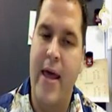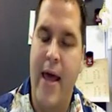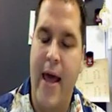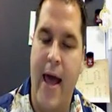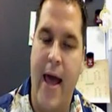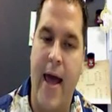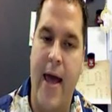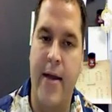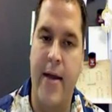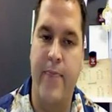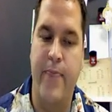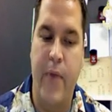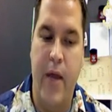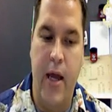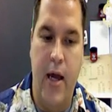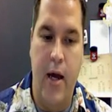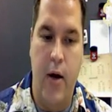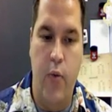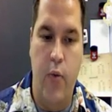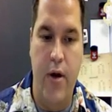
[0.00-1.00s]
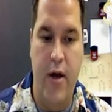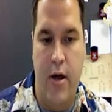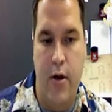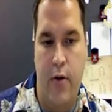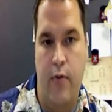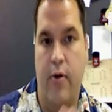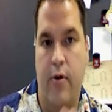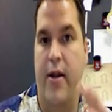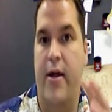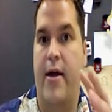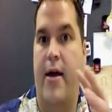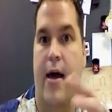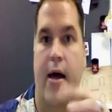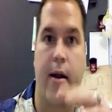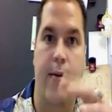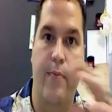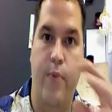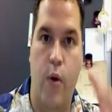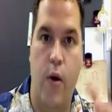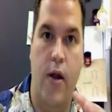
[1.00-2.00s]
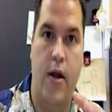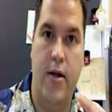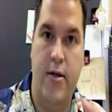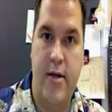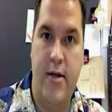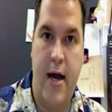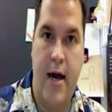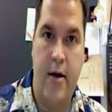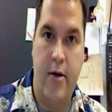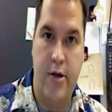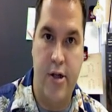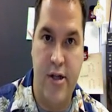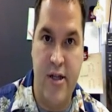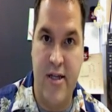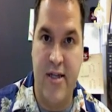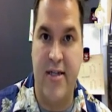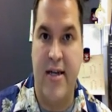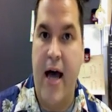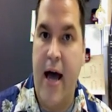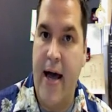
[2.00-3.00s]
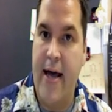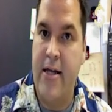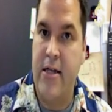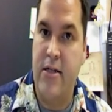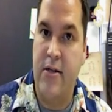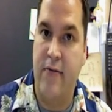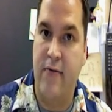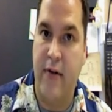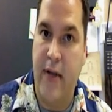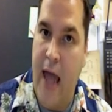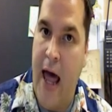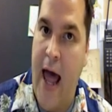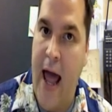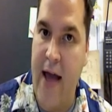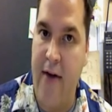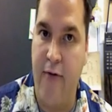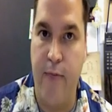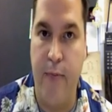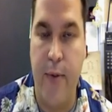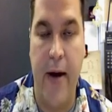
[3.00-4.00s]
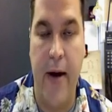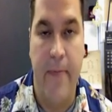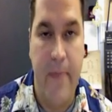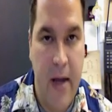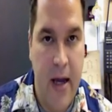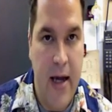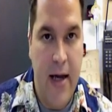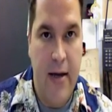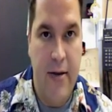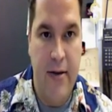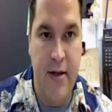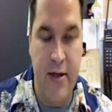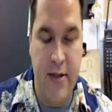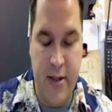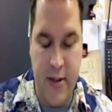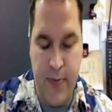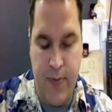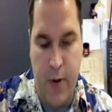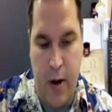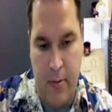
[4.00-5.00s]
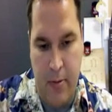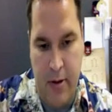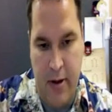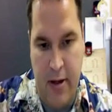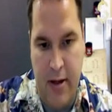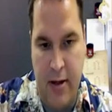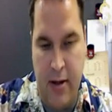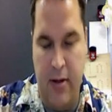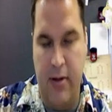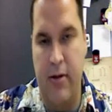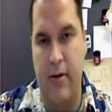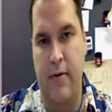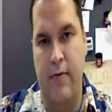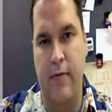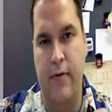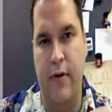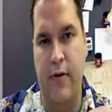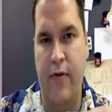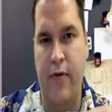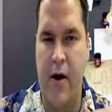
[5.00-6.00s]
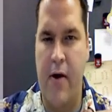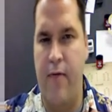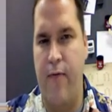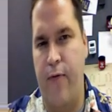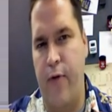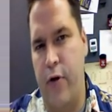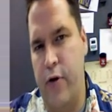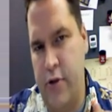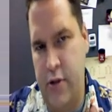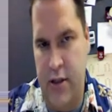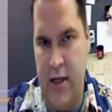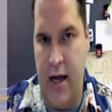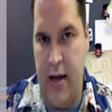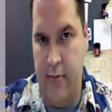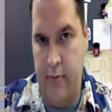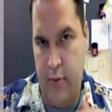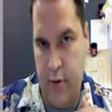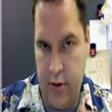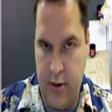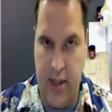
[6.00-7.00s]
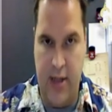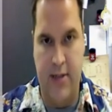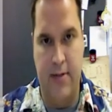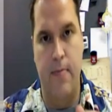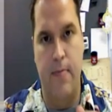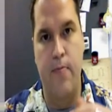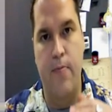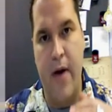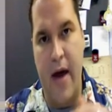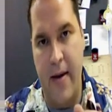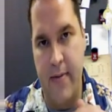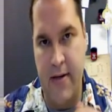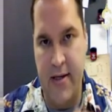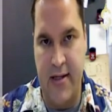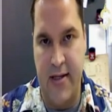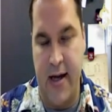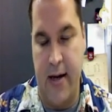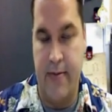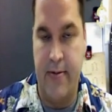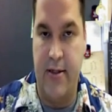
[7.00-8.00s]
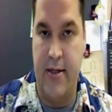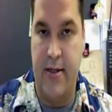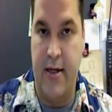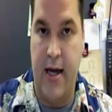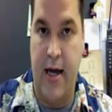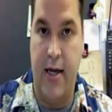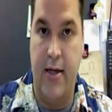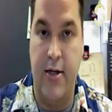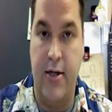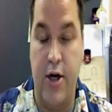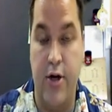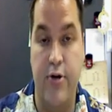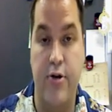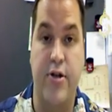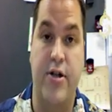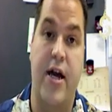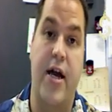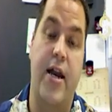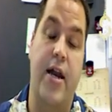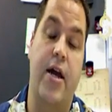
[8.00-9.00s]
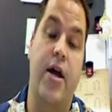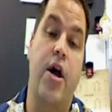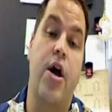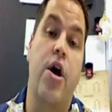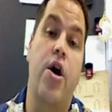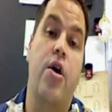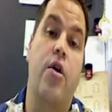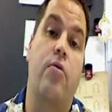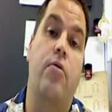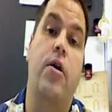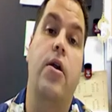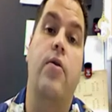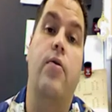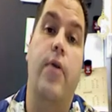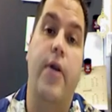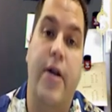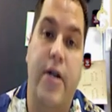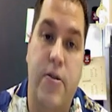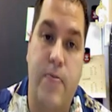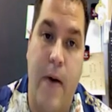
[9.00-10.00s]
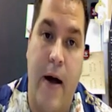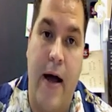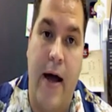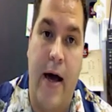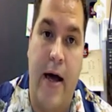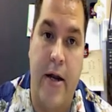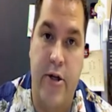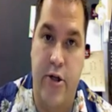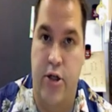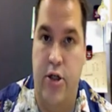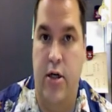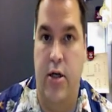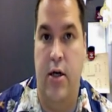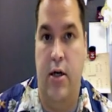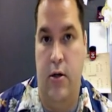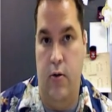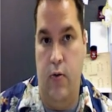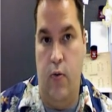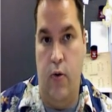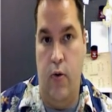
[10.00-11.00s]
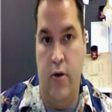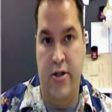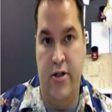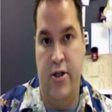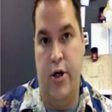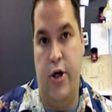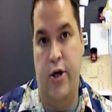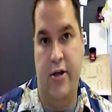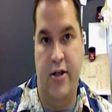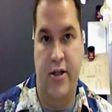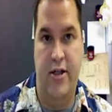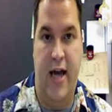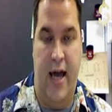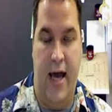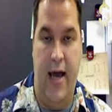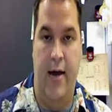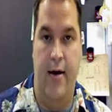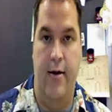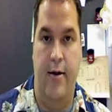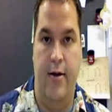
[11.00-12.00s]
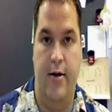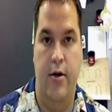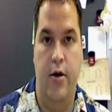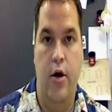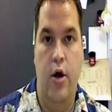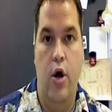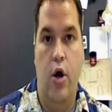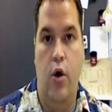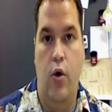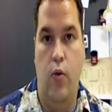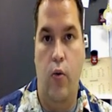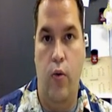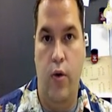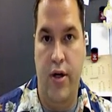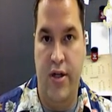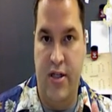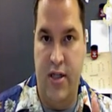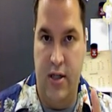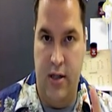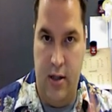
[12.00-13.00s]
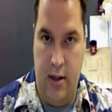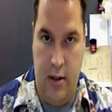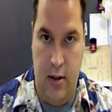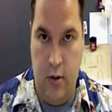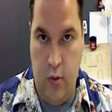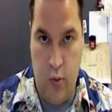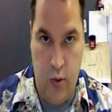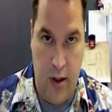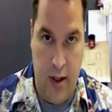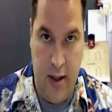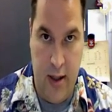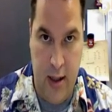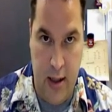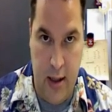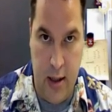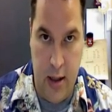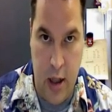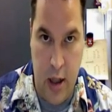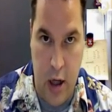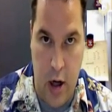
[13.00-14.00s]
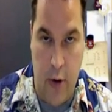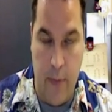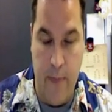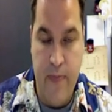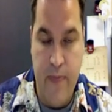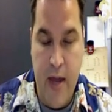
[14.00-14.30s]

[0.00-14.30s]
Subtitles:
And we can really kind of boil it down to the science of life. But this is probably the very first step. We're going to take some baby steps today into understanding really what is biology and what does it all entail and what is it that you really need to know.